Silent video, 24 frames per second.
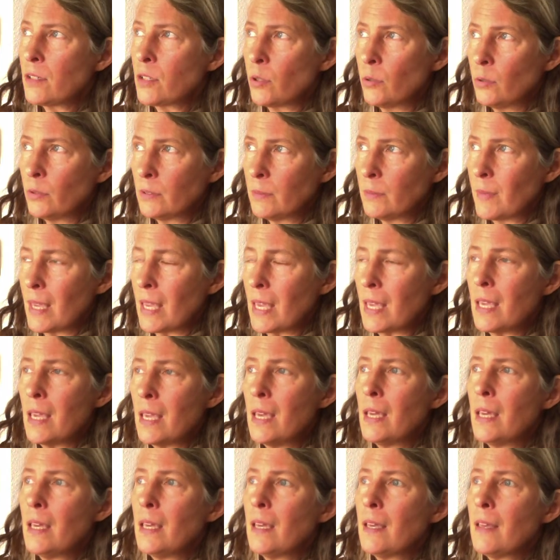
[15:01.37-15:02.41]
told me
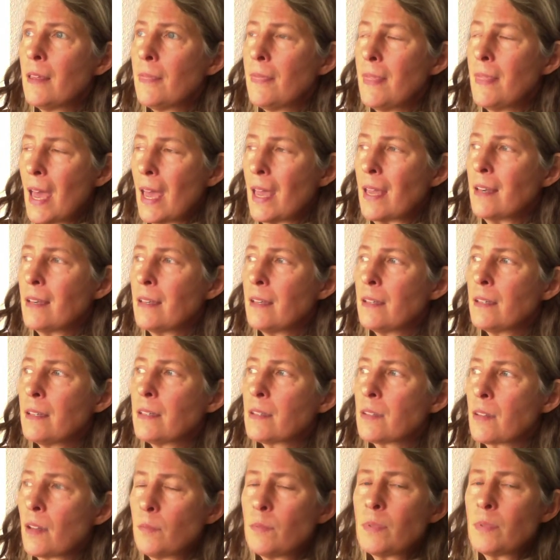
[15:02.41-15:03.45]
that
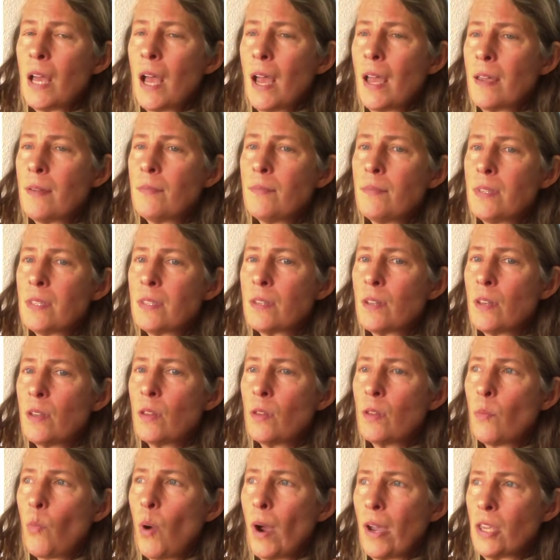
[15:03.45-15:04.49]
sometimes
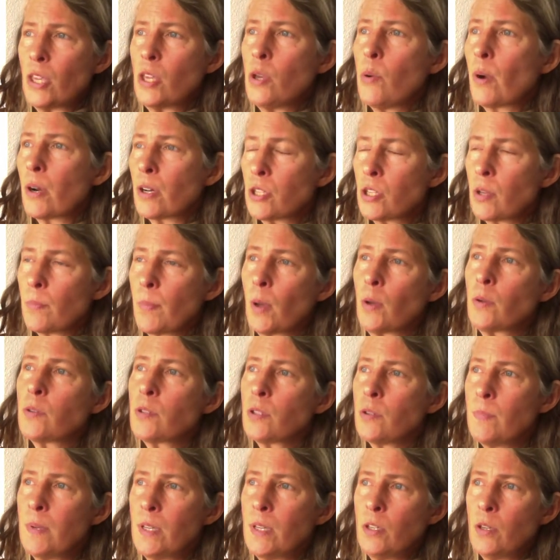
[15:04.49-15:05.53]
what you are supposed
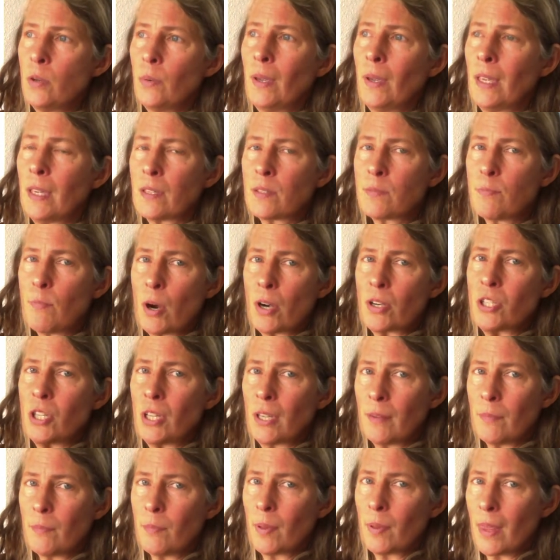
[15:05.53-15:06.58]
to be doing is marching
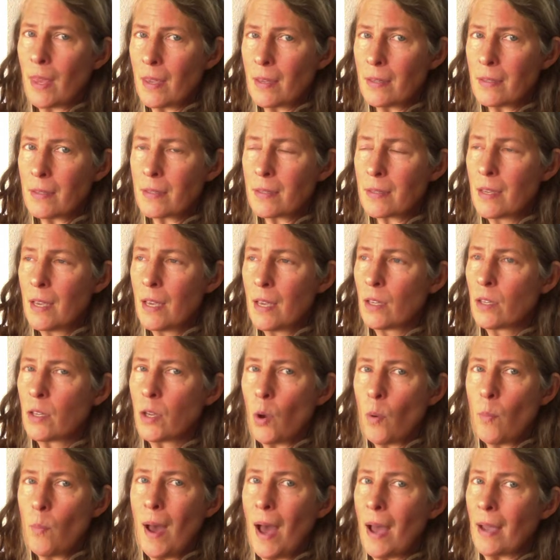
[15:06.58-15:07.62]
in place.
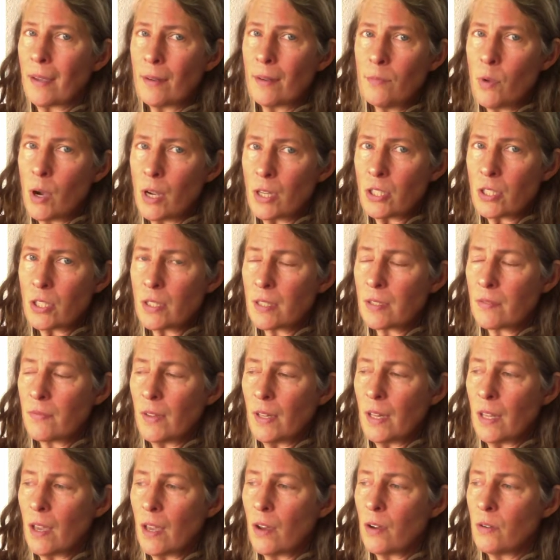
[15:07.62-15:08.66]
Go back and watch this
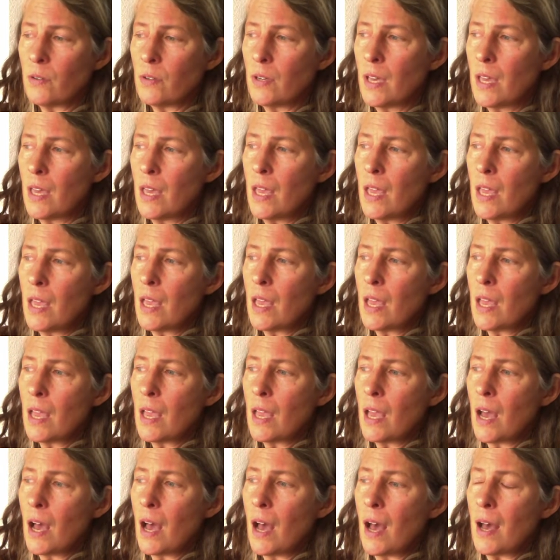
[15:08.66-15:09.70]
video.
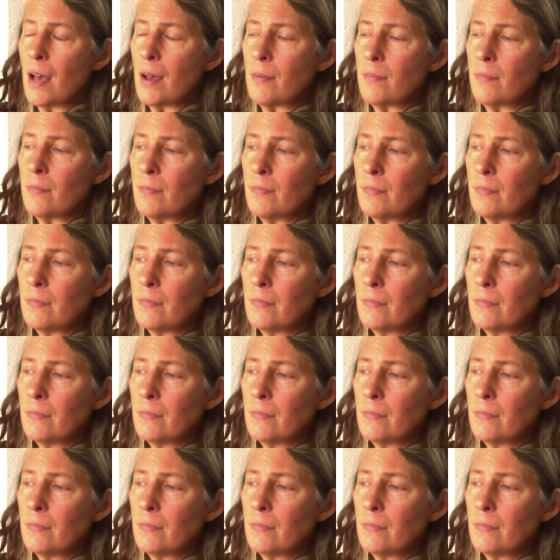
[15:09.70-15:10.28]
Um,